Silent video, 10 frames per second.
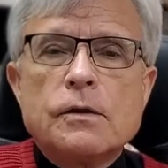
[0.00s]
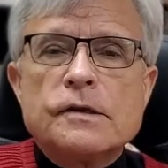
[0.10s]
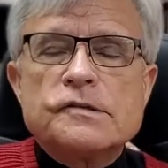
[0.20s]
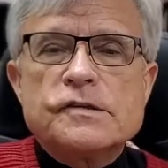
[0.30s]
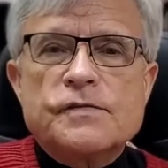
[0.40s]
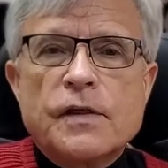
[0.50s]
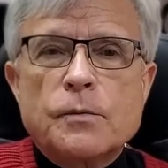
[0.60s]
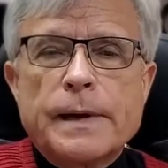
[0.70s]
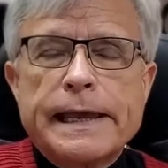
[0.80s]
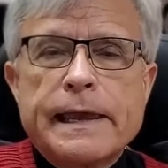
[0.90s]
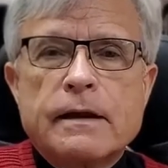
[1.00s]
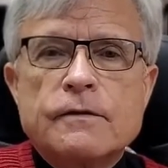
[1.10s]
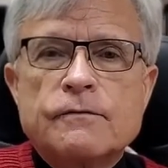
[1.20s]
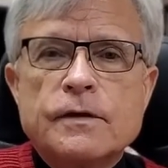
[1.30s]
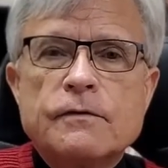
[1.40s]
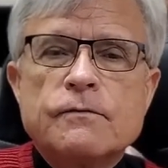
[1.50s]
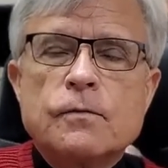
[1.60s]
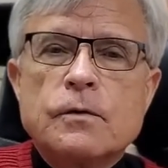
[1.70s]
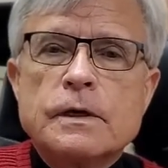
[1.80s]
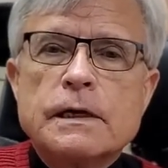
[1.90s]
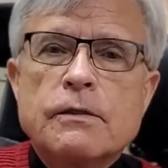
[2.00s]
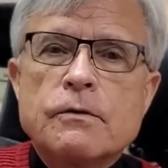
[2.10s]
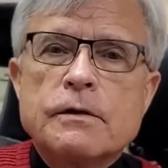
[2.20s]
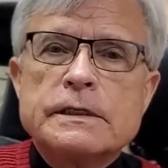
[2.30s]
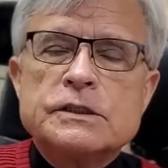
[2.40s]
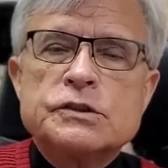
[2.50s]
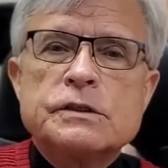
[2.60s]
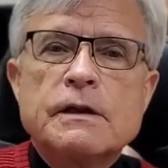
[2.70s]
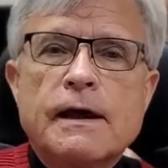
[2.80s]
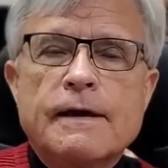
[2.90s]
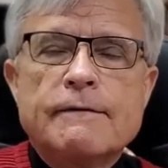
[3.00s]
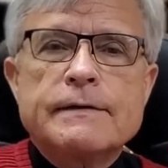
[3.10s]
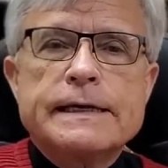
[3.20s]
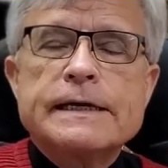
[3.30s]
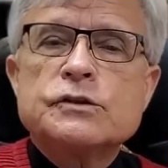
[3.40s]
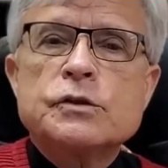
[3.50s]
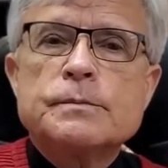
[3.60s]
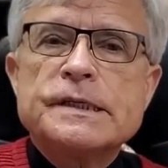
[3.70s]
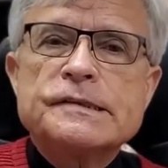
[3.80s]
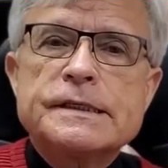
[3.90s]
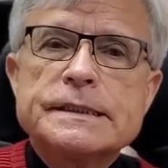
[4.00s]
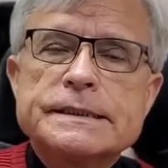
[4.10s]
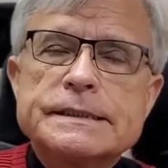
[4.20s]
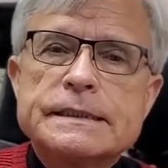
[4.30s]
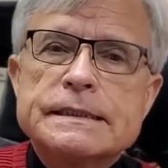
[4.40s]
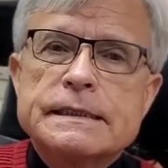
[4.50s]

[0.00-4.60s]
this is Father Mike Hanifin for another edition of In Case You Missed It.